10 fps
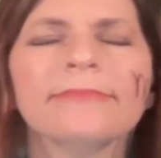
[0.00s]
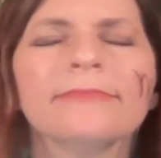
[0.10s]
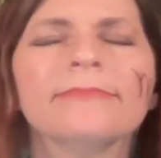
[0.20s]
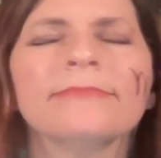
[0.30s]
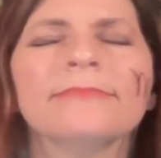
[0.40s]

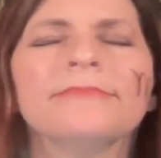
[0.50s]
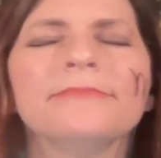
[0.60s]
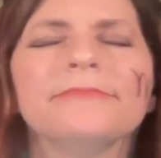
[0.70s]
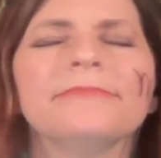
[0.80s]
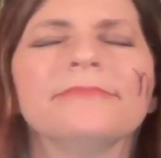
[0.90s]

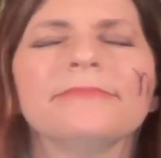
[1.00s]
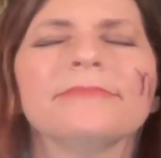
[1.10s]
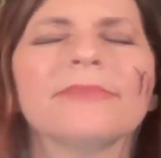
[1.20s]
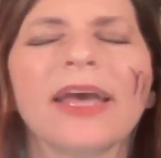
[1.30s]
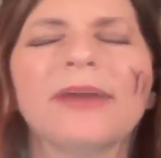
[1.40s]

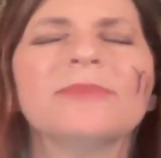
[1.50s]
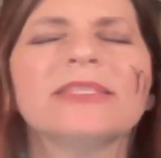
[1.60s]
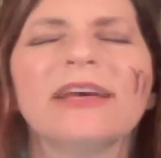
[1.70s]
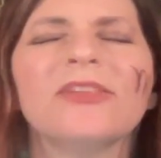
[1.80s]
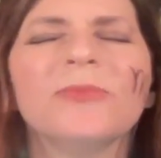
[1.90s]
I'm
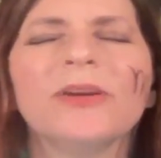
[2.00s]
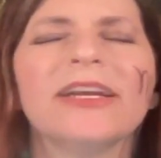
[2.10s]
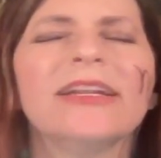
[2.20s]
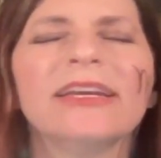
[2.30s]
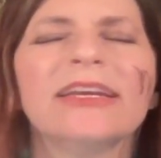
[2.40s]

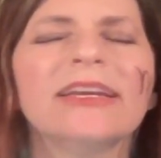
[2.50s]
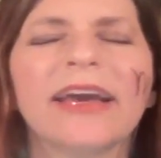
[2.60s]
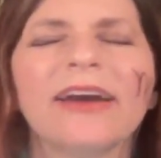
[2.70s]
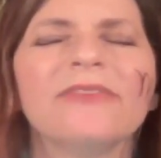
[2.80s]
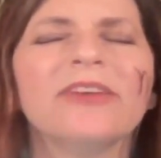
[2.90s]
celebrating
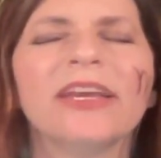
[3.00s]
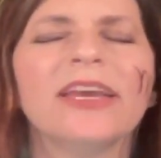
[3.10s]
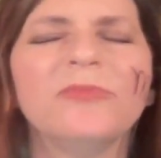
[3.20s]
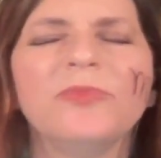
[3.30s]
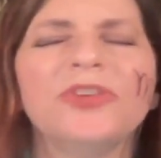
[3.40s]
having
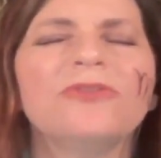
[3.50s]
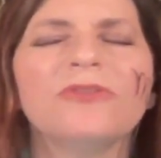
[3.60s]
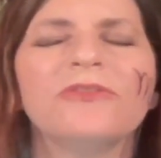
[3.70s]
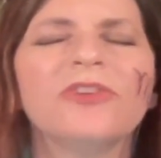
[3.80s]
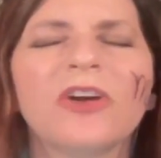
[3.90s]
a
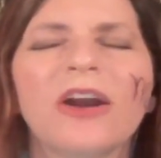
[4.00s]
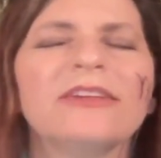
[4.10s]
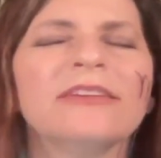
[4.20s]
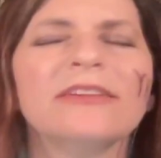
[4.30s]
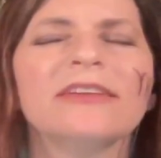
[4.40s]
beautiful
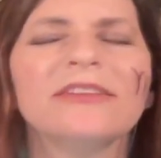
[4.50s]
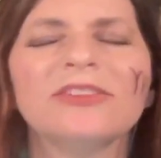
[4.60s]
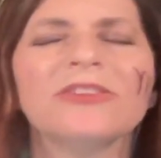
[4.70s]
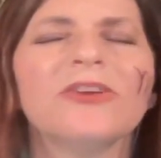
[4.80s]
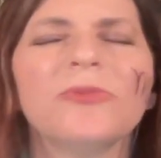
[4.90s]
garden
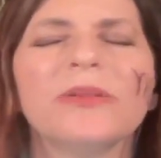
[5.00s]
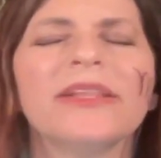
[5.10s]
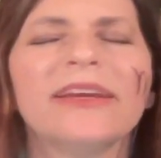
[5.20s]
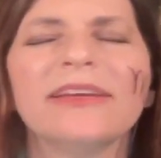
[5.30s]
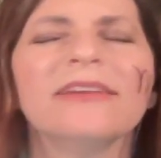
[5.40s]
to go
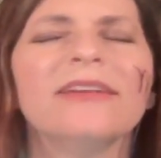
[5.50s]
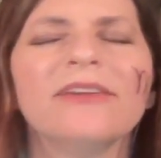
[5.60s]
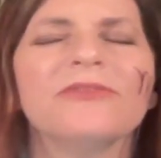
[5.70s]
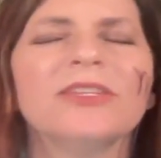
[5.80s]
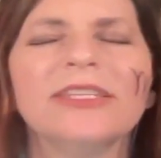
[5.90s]
play in
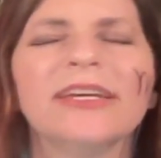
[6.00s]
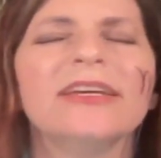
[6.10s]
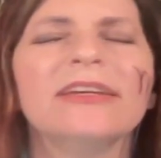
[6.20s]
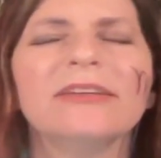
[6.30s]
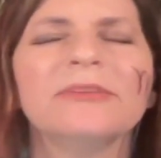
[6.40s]
every
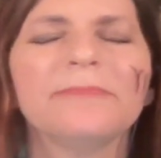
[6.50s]
day.